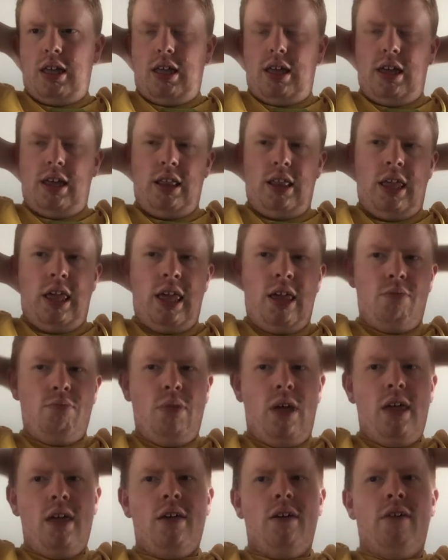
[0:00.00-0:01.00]
and he
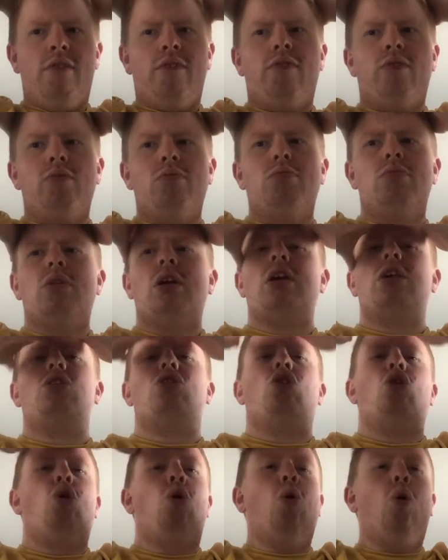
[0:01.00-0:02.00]
may have made
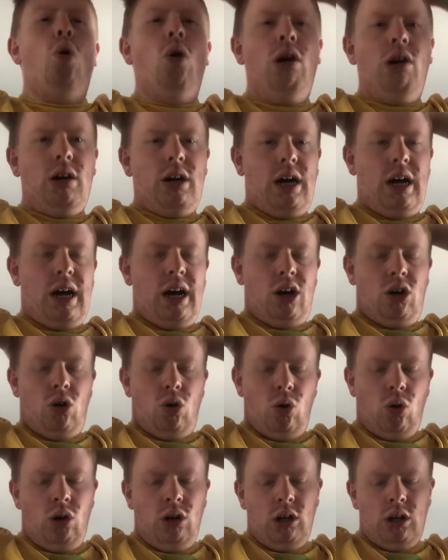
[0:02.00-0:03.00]
a
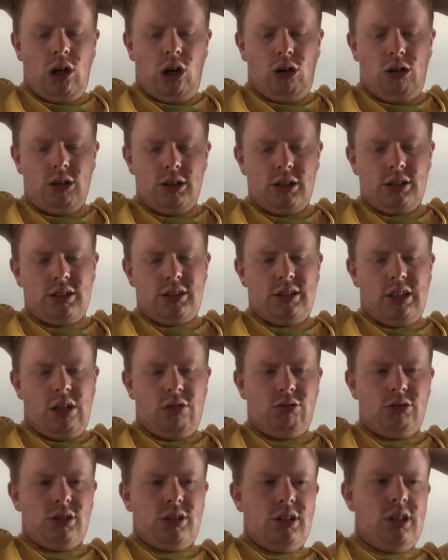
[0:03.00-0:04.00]
Horcrux that
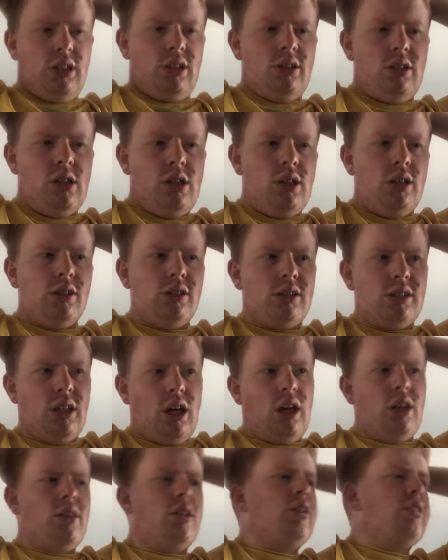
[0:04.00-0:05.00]
was hidden
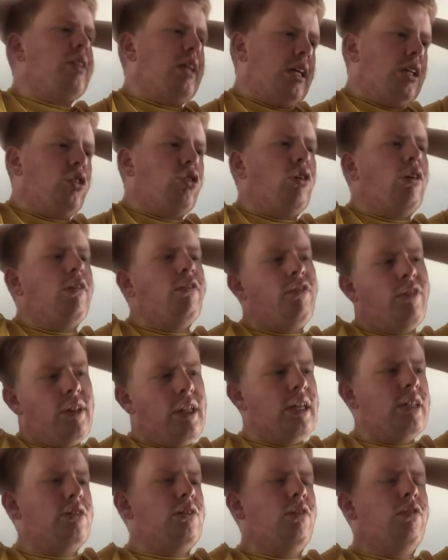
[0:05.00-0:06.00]
inside the needle of an
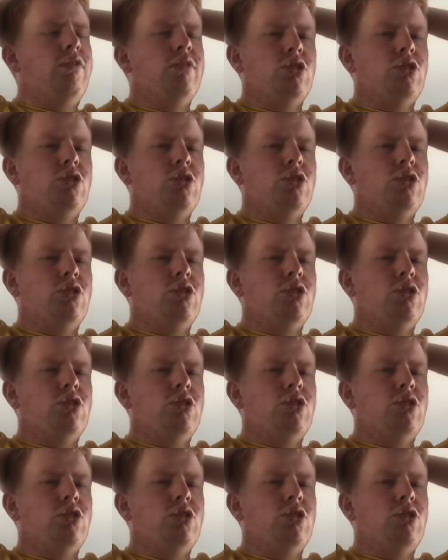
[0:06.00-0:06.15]
egg of a